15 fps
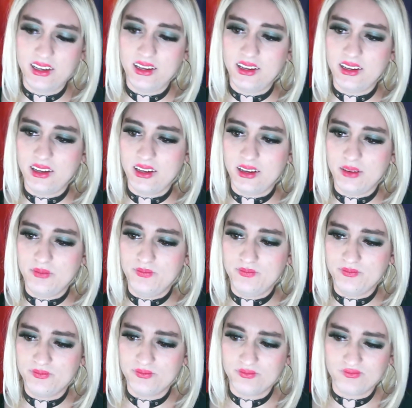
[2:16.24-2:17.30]

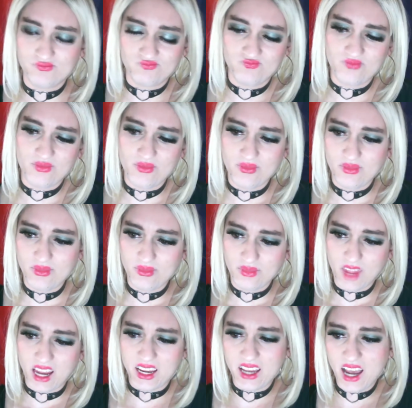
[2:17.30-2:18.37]
I
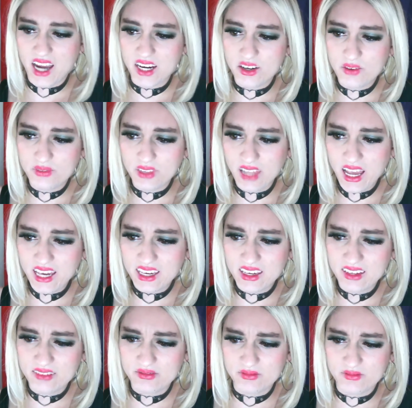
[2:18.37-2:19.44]
kind of like
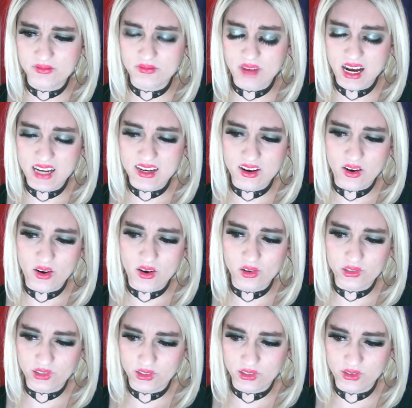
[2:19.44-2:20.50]
it, but
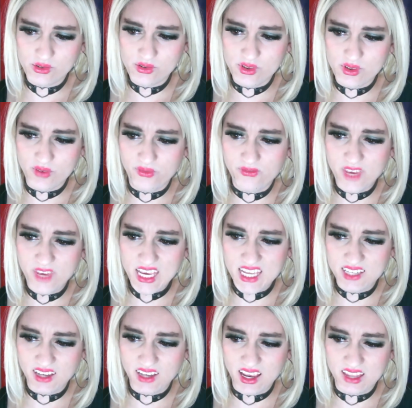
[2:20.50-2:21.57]
also the
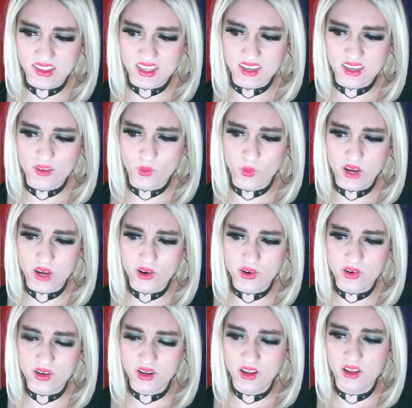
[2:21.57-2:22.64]
feet and the
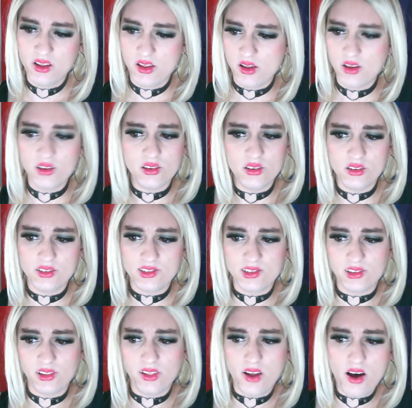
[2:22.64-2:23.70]
weird
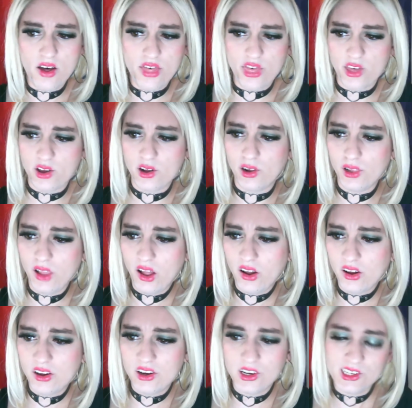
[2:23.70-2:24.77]
sloth
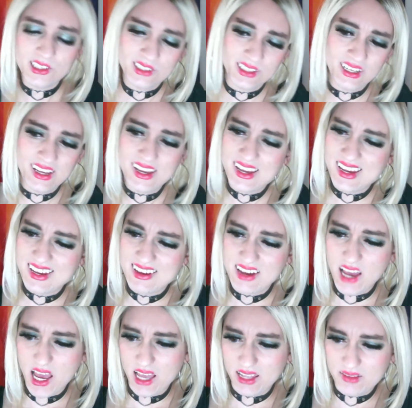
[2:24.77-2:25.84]
claws
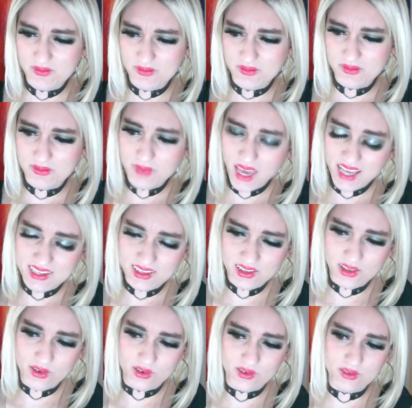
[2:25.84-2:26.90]
makes it
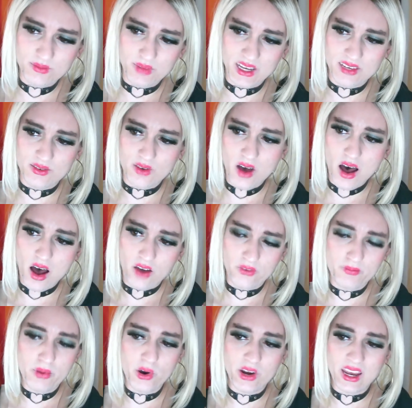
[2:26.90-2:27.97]
look a bit
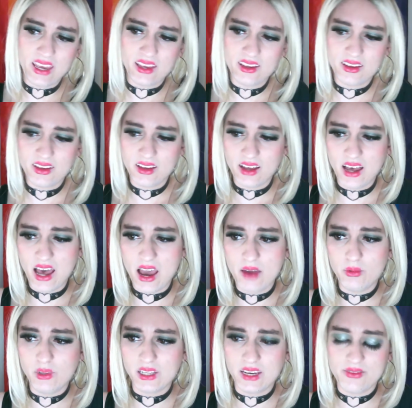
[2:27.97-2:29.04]
off-putting. I
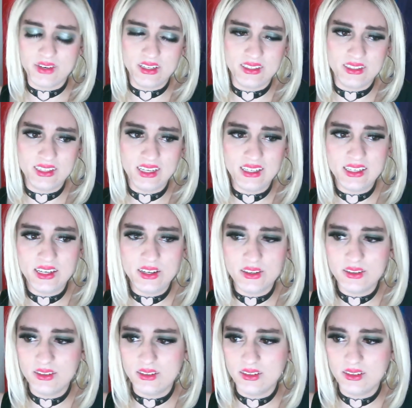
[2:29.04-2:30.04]
will give it a C tier.